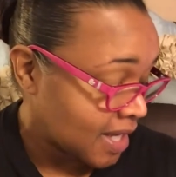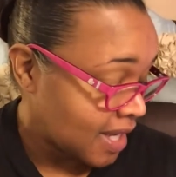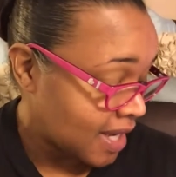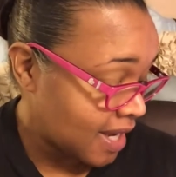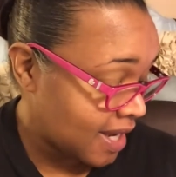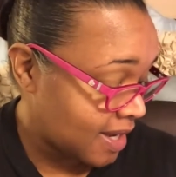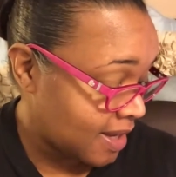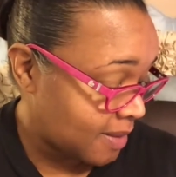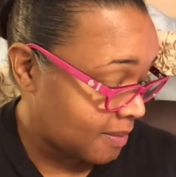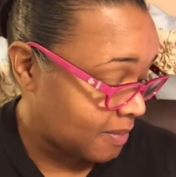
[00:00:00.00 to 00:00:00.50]

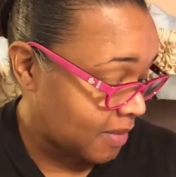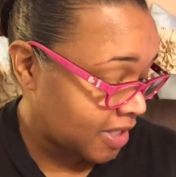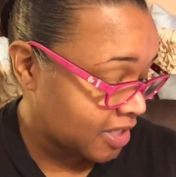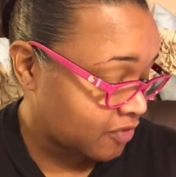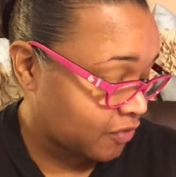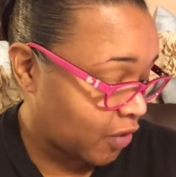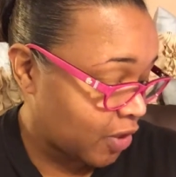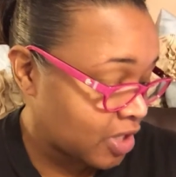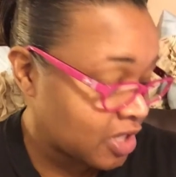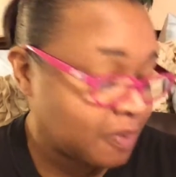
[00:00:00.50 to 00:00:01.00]
As
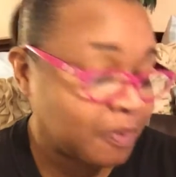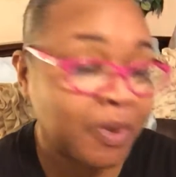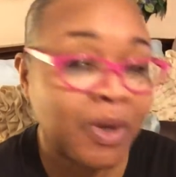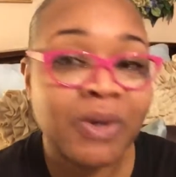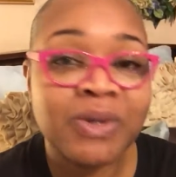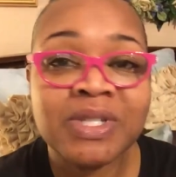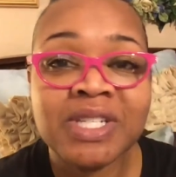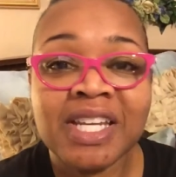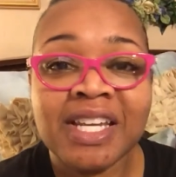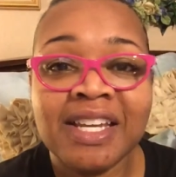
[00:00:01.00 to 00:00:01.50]
far as
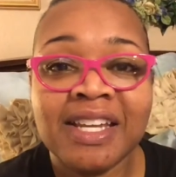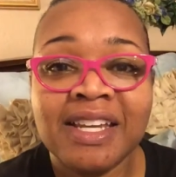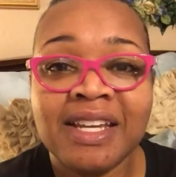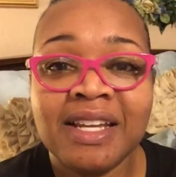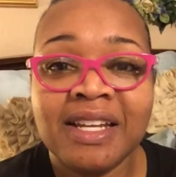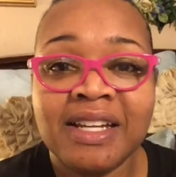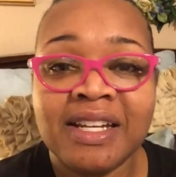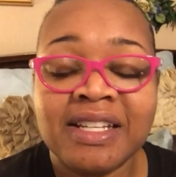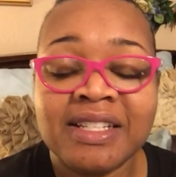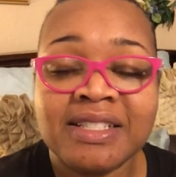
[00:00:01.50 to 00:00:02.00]

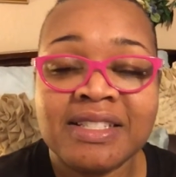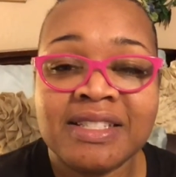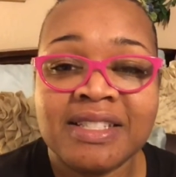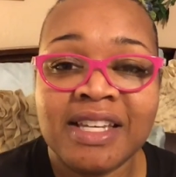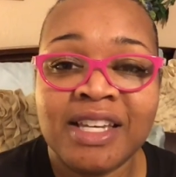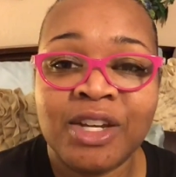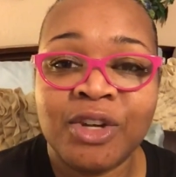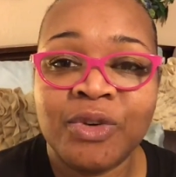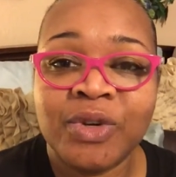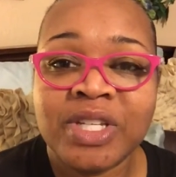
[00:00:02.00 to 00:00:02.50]
protein, it's
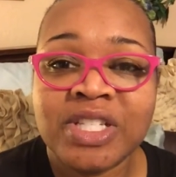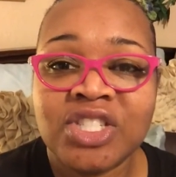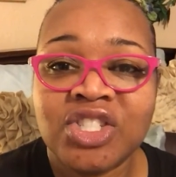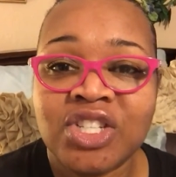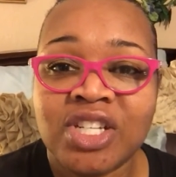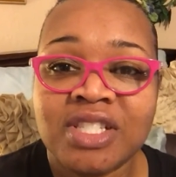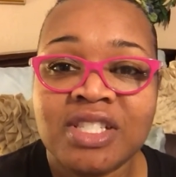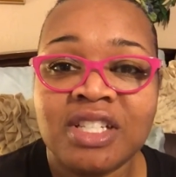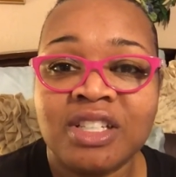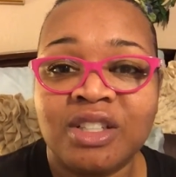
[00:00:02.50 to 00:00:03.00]
increased
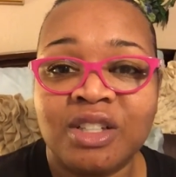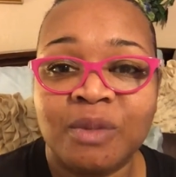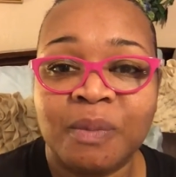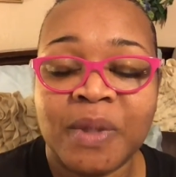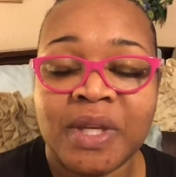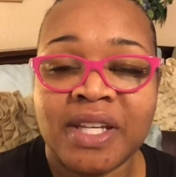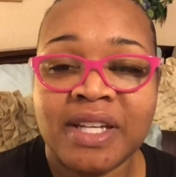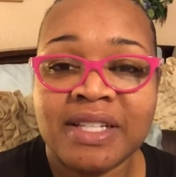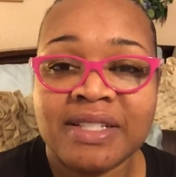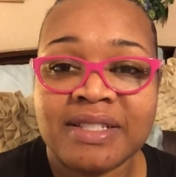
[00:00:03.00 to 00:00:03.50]
just a little
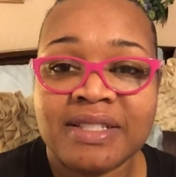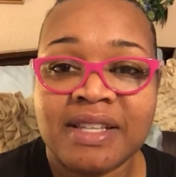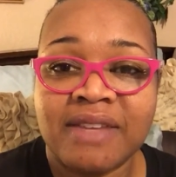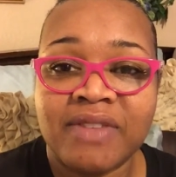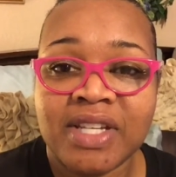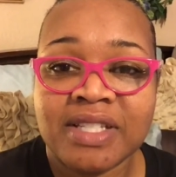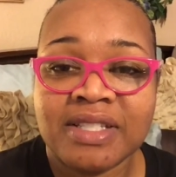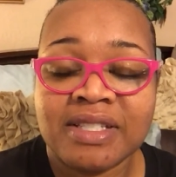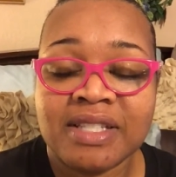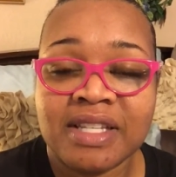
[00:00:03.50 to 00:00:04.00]
bit. It's
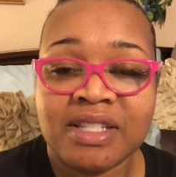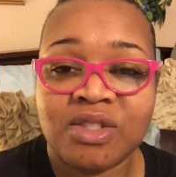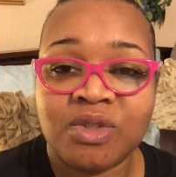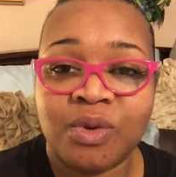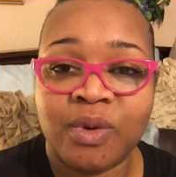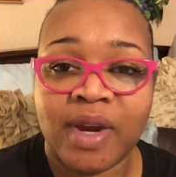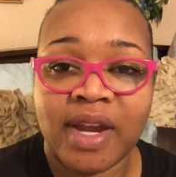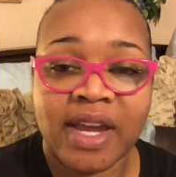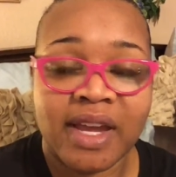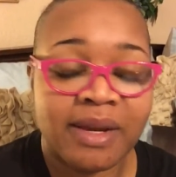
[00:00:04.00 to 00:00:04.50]
76
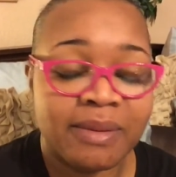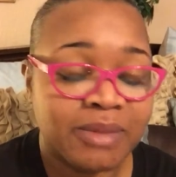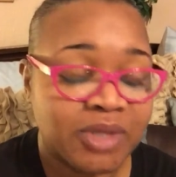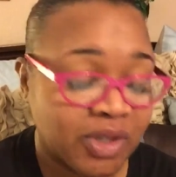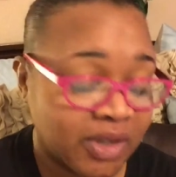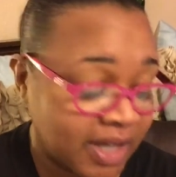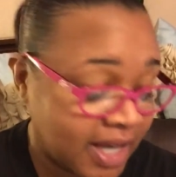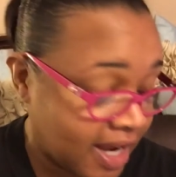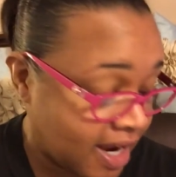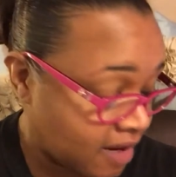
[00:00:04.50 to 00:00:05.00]
grams
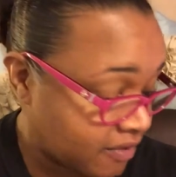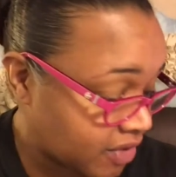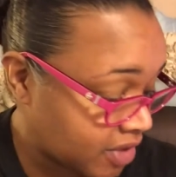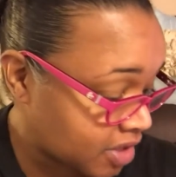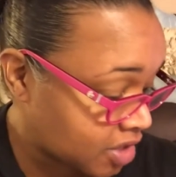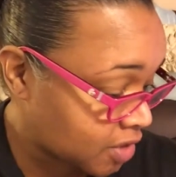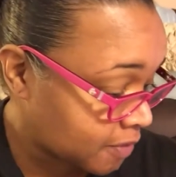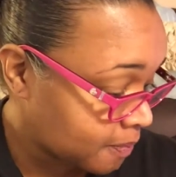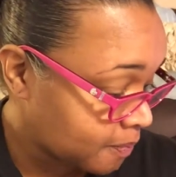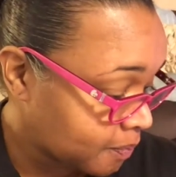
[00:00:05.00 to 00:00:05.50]
on
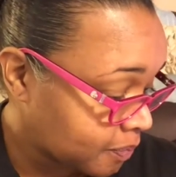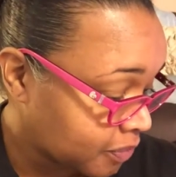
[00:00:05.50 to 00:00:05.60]
average.